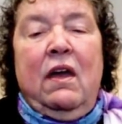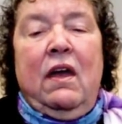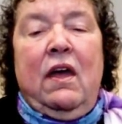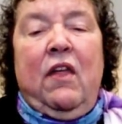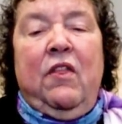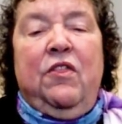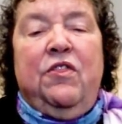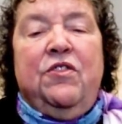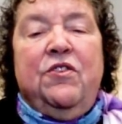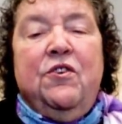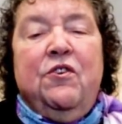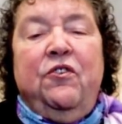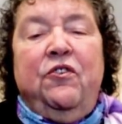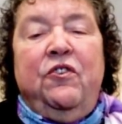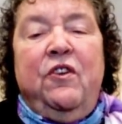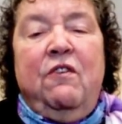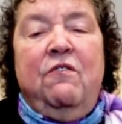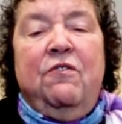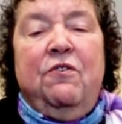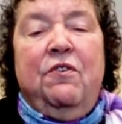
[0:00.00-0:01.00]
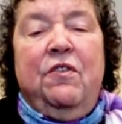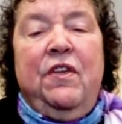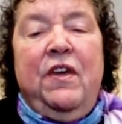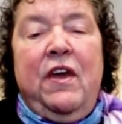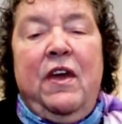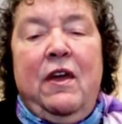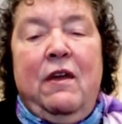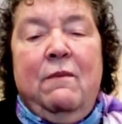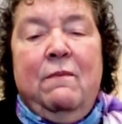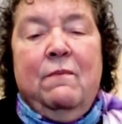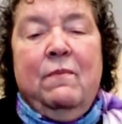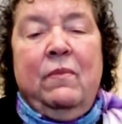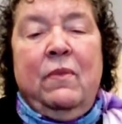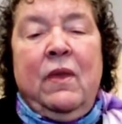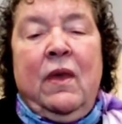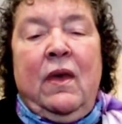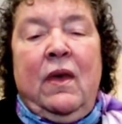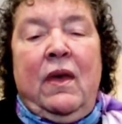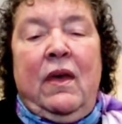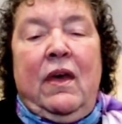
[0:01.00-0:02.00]
and thirsting for thee
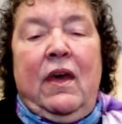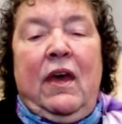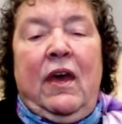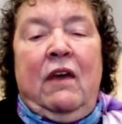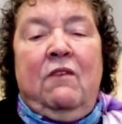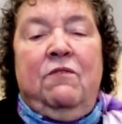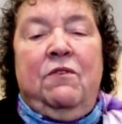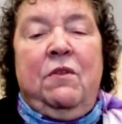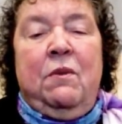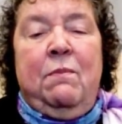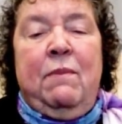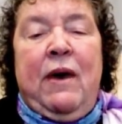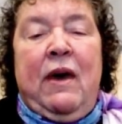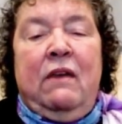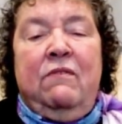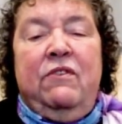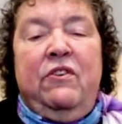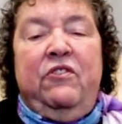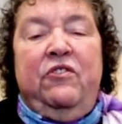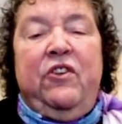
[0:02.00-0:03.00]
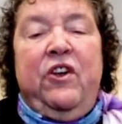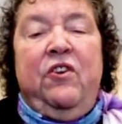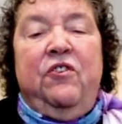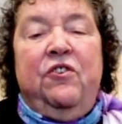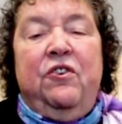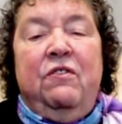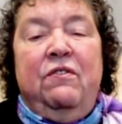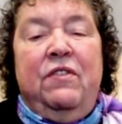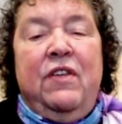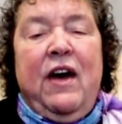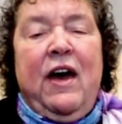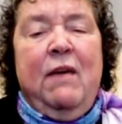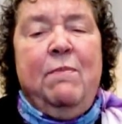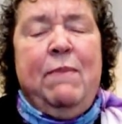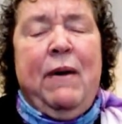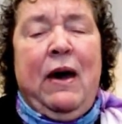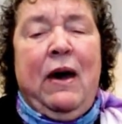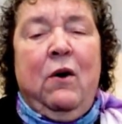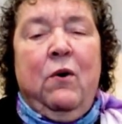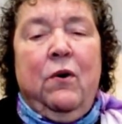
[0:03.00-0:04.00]
and for the manifestation of thy
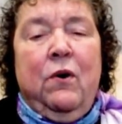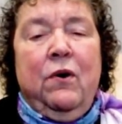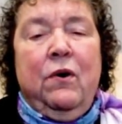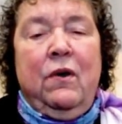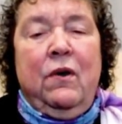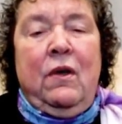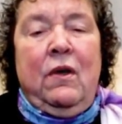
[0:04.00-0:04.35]
power